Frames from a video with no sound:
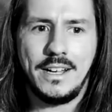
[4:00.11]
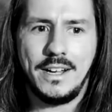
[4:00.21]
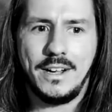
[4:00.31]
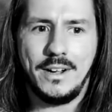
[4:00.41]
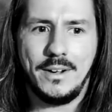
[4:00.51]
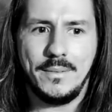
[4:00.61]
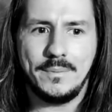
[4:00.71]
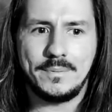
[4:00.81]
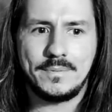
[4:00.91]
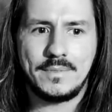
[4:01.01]

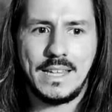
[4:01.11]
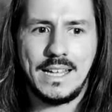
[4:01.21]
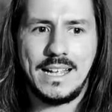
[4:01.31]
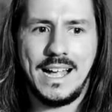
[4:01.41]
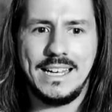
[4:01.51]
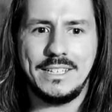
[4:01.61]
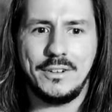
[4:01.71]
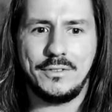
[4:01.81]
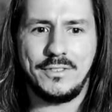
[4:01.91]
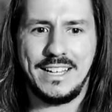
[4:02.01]
um, kind
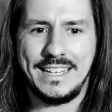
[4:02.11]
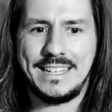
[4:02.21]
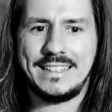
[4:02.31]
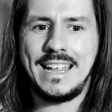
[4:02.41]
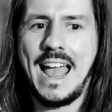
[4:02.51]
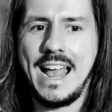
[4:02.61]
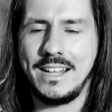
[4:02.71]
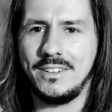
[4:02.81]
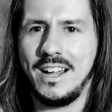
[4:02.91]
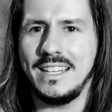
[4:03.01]
of like
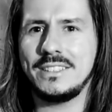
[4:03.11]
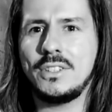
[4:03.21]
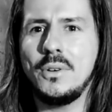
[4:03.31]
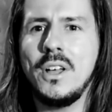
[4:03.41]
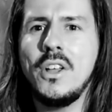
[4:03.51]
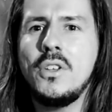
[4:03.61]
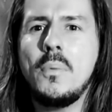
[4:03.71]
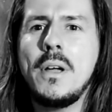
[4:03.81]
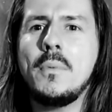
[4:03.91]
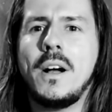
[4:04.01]
tagline. And so
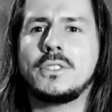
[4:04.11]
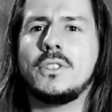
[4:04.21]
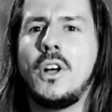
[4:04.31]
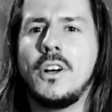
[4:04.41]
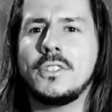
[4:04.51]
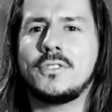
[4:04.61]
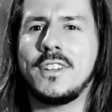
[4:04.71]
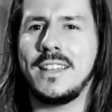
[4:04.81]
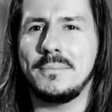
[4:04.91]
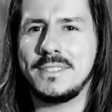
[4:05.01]
nobody wants laws
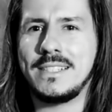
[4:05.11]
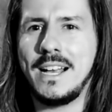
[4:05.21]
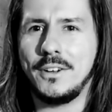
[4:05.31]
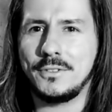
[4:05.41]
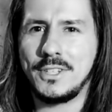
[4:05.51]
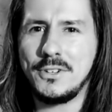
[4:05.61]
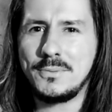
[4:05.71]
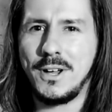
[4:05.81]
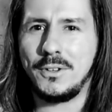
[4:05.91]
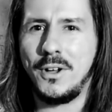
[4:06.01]
for themselves. They
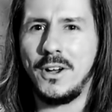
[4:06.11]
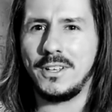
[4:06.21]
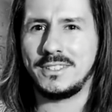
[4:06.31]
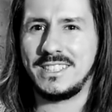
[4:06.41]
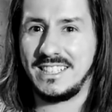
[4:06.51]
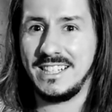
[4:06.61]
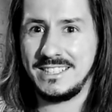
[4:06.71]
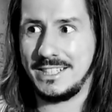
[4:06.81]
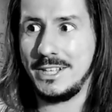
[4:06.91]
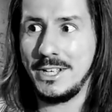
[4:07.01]
always want laws to,
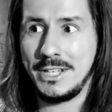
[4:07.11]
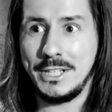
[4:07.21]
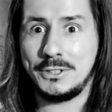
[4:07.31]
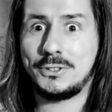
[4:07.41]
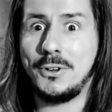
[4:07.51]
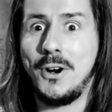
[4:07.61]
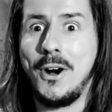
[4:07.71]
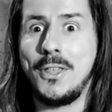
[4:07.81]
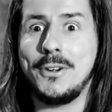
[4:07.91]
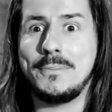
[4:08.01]
to control
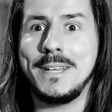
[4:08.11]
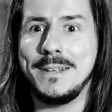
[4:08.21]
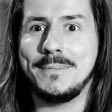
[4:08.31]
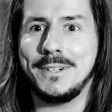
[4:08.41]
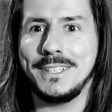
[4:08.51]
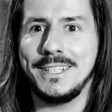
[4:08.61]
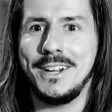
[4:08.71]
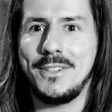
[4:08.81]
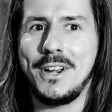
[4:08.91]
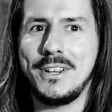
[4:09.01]
other people. You
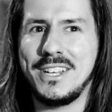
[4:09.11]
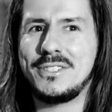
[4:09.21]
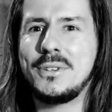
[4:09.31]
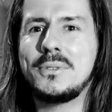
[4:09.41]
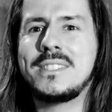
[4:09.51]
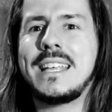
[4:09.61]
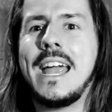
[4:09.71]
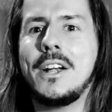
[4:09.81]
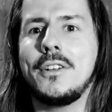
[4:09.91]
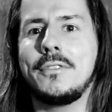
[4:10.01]
know, they're they're so
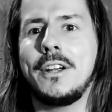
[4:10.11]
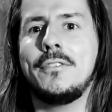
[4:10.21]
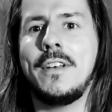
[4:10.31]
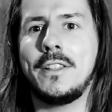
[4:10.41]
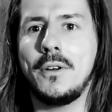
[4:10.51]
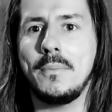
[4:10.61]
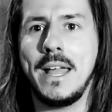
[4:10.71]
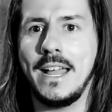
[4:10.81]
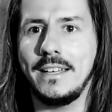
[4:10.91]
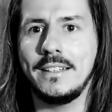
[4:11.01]
scared of their fellow
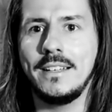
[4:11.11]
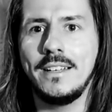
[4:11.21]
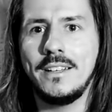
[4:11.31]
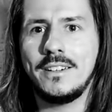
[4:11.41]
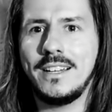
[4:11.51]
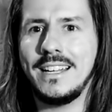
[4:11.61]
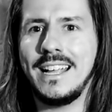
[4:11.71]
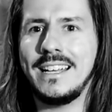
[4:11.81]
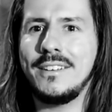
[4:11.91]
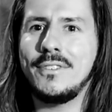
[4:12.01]
man, right?
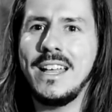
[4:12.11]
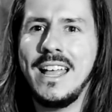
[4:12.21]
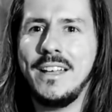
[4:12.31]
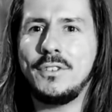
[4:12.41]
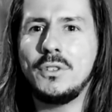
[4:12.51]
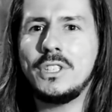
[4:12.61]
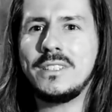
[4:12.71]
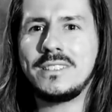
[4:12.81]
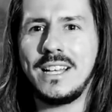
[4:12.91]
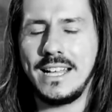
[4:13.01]
And if if you
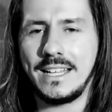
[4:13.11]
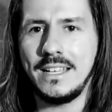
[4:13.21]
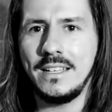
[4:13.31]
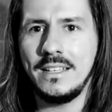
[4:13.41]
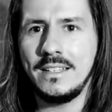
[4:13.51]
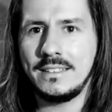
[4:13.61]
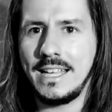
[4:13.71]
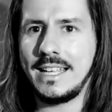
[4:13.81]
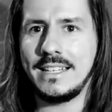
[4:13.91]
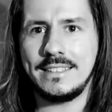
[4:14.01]
just like
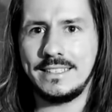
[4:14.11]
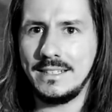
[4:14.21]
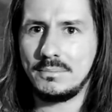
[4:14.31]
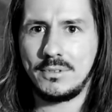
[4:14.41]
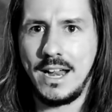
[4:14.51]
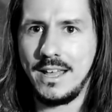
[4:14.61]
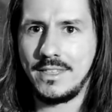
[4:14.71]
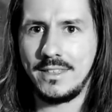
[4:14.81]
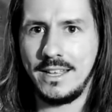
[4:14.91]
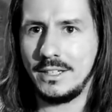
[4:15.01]
take in a deep breath
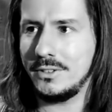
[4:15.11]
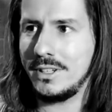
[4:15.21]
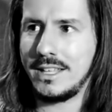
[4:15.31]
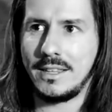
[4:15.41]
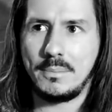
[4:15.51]
and you look at